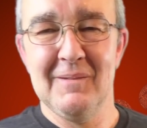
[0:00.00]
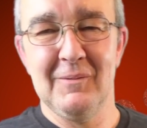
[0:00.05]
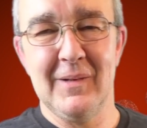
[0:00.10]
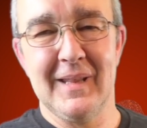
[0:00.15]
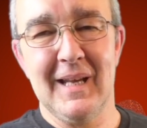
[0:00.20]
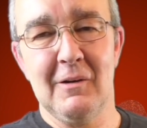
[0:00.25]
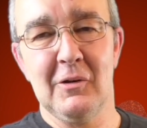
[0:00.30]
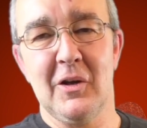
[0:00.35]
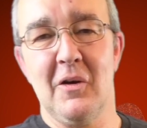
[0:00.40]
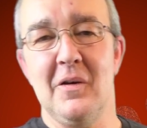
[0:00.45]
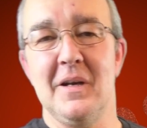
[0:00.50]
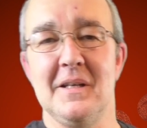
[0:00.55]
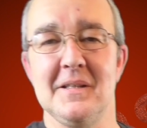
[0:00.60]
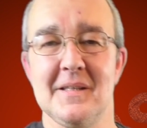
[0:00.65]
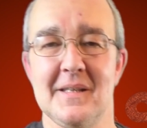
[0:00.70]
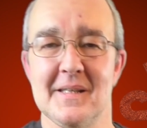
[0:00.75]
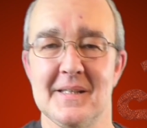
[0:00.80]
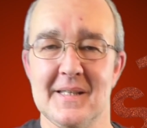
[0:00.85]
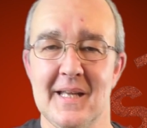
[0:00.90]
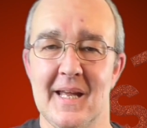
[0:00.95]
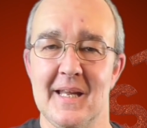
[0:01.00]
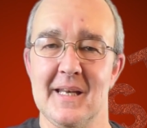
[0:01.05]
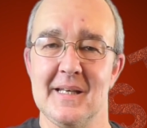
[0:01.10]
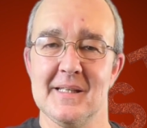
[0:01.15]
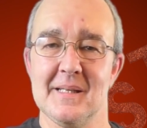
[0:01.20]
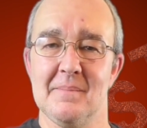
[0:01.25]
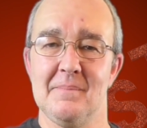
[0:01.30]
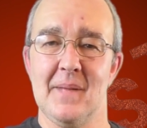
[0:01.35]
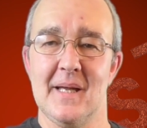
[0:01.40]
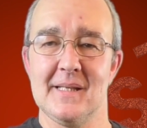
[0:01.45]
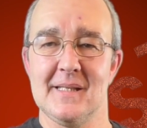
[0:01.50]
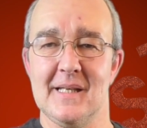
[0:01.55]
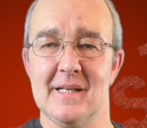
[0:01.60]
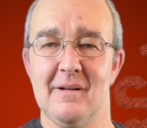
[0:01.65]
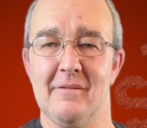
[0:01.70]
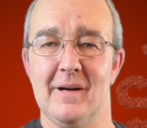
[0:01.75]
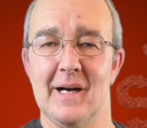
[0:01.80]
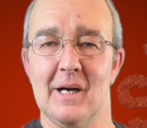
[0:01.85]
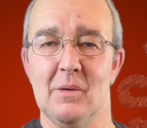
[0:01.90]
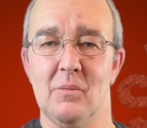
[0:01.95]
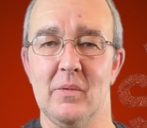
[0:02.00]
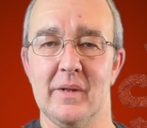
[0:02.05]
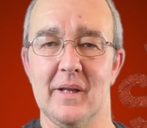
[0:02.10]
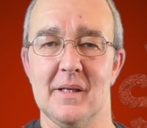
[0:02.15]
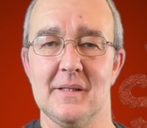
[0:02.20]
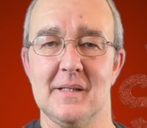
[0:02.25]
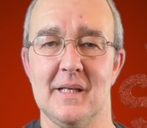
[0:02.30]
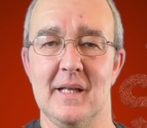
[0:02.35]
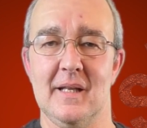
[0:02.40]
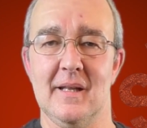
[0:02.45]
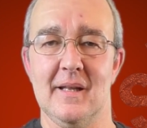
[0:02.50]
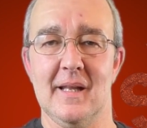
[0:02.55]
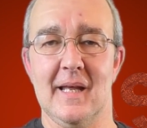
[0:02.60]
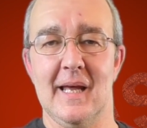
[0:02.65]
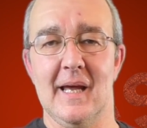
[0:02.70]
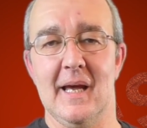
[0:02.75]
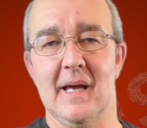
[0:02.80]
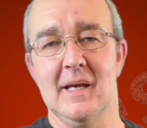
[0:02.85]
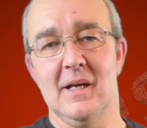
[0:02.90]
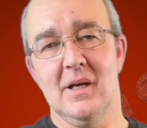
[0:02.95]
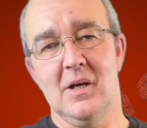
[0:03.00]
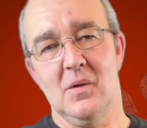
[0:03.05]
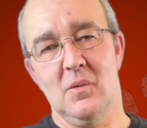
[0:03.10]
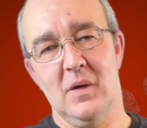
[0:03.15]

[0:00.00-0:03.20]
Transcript: Without going into the settings and messing around with it in there,